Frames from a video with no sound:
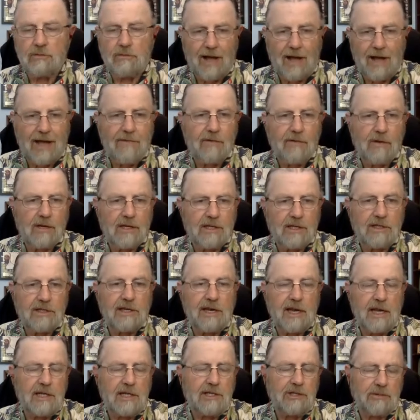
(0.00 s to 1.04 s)
survival as
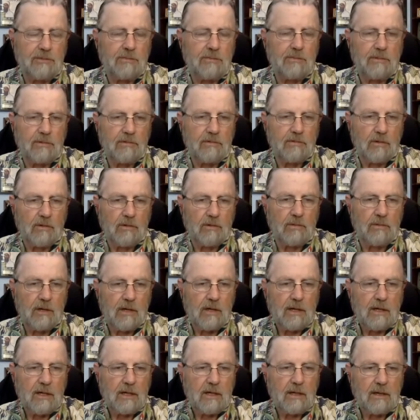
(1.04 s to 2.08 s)
a nation will
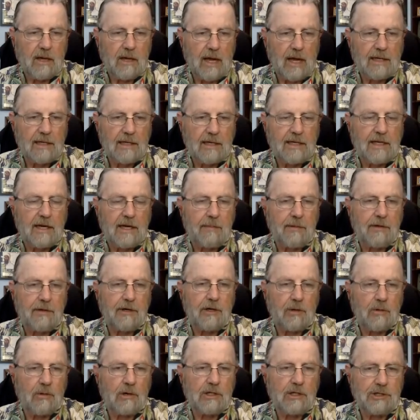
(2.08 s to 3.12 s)
likely come
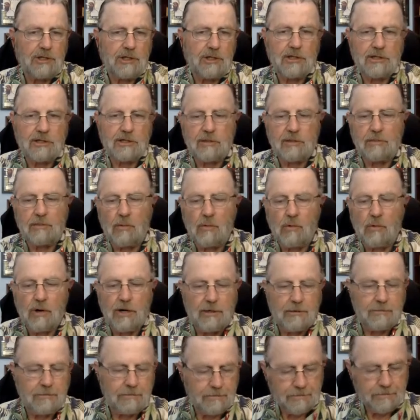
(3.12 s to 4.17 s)
into question at some
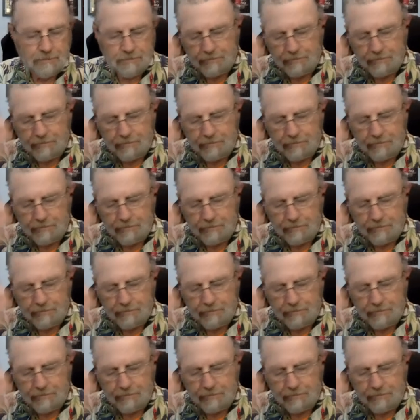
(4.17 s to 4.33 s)
point.